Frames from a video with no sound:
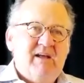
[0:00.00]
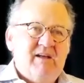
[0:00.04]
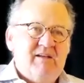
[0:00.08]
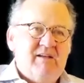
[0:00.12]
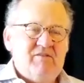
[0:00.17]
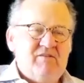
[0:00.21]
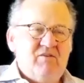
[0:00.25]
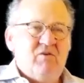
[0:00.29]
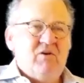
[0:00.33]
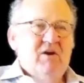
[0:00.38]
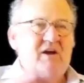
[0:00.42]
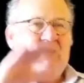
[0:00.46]

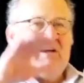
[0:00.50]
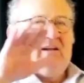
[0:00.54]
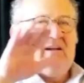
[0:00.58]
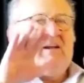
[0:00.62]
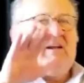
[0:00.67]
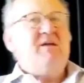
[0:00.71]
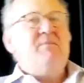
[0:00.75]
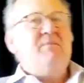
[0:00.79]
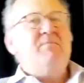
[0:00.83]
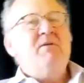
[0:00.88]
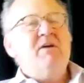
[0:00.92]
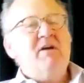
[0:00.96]
So
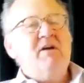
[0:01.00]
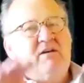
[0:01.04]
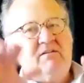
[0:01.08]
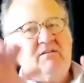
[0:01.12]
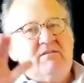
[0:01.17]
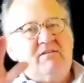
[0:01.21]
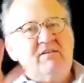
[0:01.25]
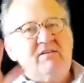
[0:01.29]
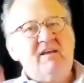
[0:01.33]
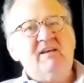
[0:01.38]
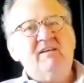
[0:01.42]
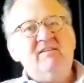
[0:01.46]
keep
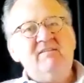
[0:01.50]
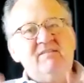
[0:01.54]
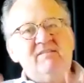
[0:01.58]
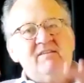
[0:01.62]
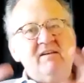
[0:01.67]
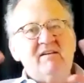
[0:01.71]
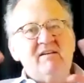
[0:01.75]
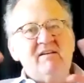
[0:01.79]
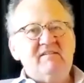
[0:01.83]
things